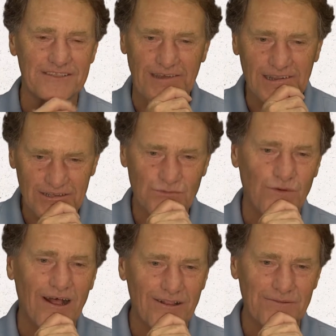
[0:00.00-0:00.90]
done as
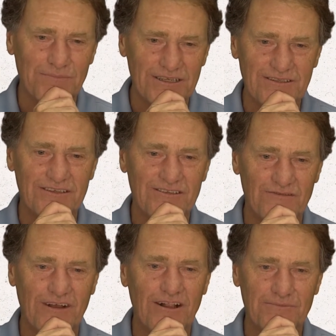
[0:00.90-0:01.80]
well in business
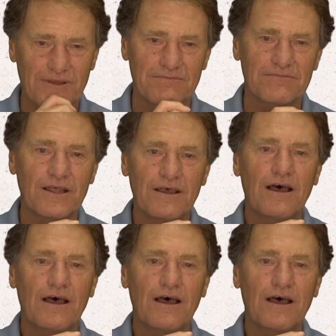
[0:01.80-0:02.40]
development